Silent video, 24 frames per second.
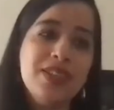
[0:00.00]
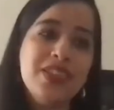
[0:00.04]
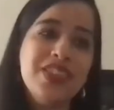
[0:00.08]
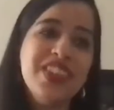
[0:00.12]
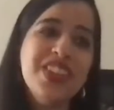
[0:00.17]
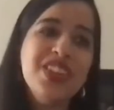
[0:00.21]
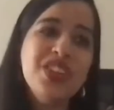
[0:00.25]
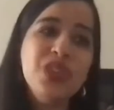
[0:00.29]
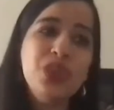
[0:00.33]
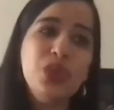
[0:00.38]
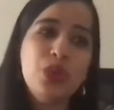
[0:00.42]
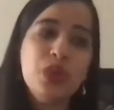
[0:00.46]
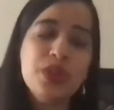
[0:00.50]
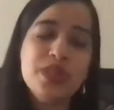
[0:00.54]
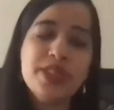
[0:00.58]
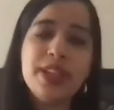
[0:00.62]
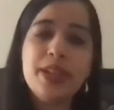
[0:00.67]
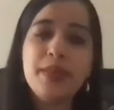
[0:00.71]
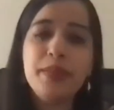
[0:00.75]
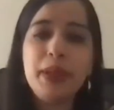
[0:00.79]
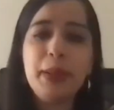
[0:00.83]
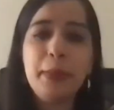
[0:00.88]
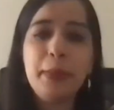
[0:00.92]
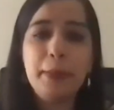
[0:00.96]
I think those
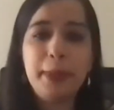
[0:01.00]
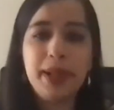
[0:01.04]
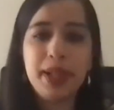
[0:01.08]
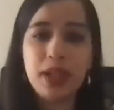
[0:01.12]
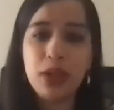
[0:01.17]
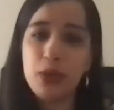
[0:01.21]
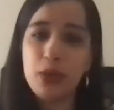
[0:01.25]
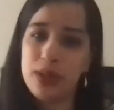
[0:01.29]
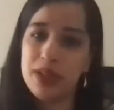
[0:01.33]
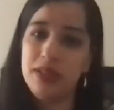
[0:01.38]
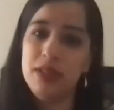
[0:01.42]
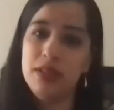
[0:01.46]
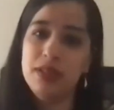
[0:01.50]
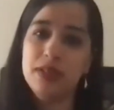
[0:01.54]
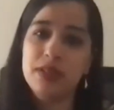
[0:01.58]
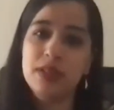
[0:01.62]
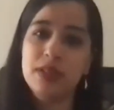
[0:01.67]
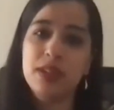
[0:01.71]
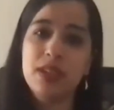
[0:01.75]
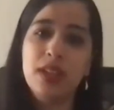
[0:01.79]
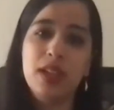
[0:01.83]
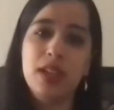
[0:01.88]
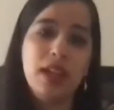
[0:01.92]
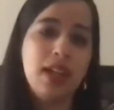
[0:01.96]
are my big
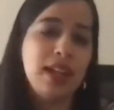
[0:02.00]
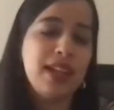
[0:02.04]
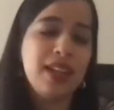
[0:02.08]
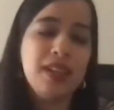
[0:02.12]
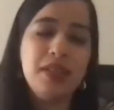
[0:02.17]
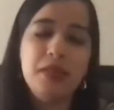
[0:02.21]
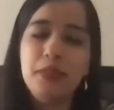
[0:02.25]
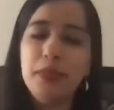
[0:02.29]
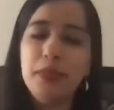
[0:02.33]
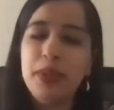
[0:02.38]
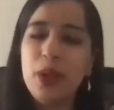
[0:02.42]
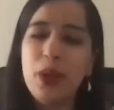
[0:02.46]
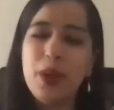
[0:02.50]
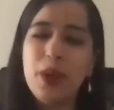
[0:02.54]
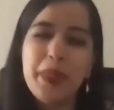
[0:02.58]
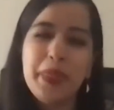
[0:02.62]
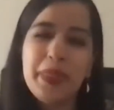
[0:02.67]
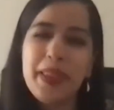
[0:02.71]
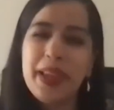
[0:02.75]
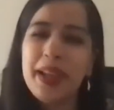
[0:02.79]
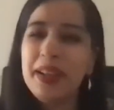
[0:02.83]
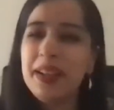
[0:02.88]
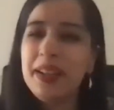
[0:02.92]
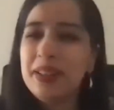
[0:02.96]
ones. Again,
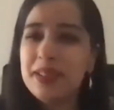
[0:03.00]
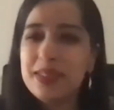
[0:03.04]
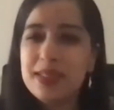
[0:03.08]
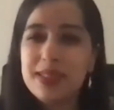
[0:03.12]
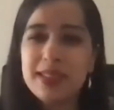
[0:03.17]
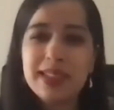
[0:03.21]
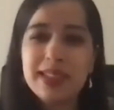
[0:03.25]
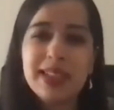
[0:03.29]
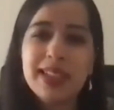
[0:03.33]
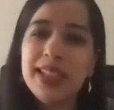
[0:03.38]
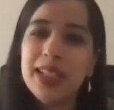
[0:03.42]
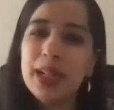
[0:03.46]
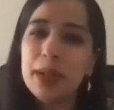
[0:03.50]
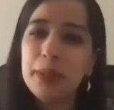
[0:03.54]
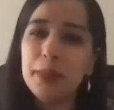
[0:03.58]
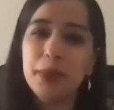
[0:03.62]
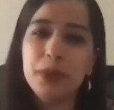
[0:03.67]
beyond that, it's really up